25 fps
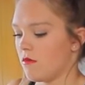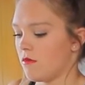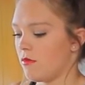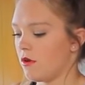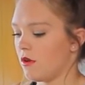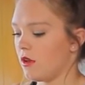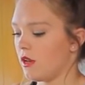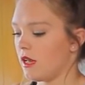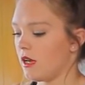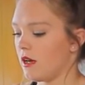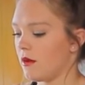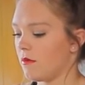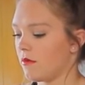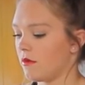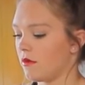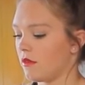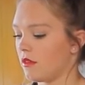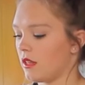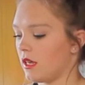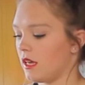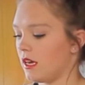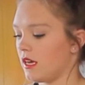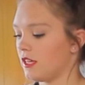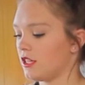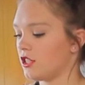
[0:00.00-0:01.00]
Pull up
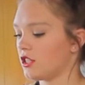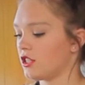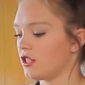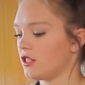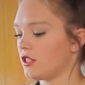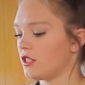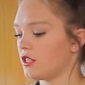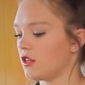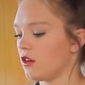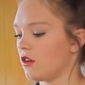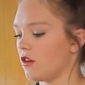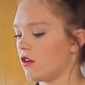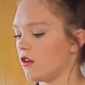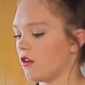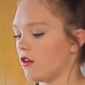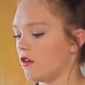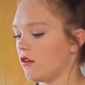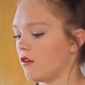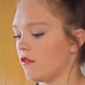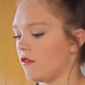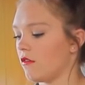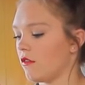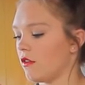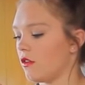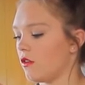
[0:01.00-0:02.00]
the edges
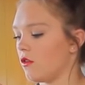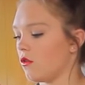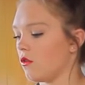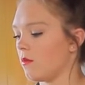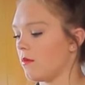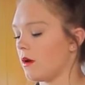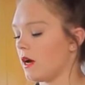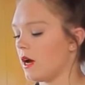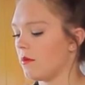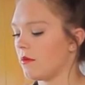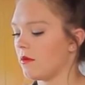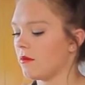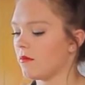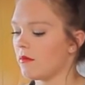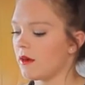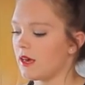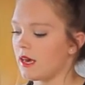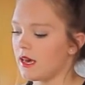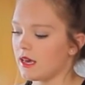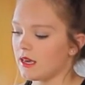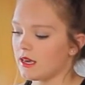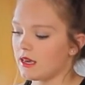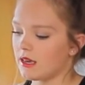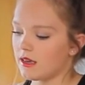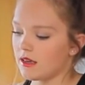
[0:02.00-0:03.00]
of your piping
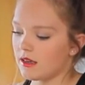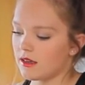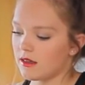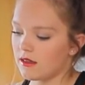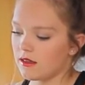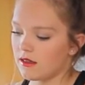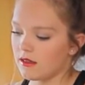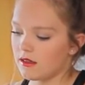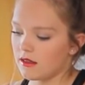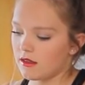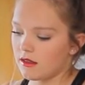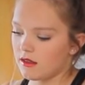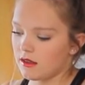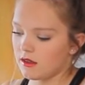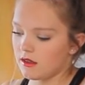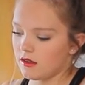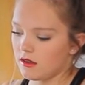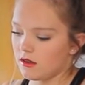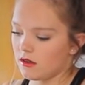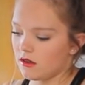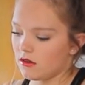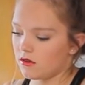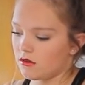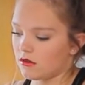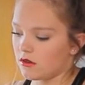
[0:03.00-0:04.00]
bag.
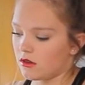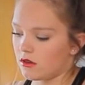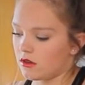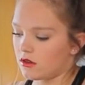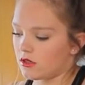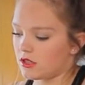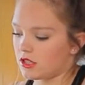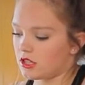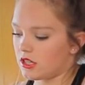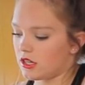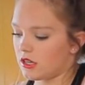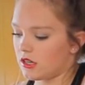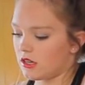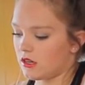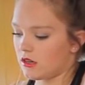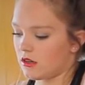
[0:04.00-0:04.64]
Oh gosh.